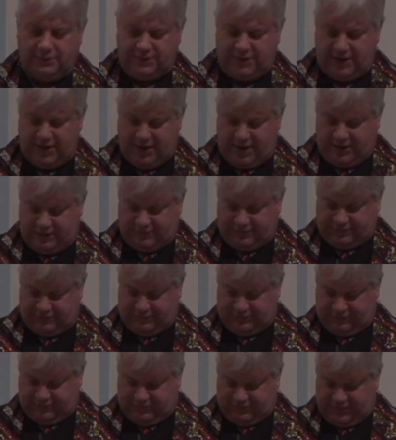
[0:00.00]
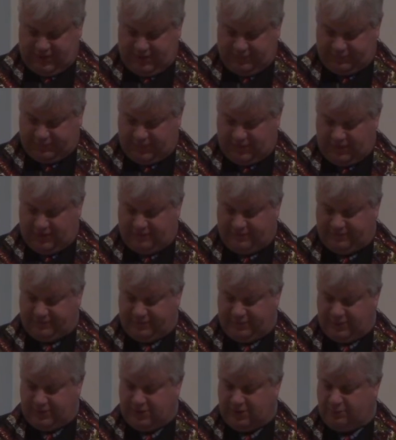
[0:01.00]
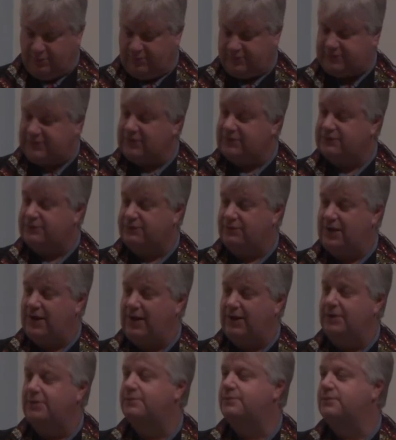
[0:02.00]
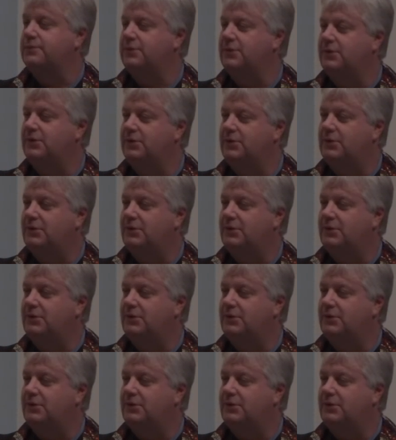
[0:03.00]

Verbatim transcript: Diaz stepped off the number six train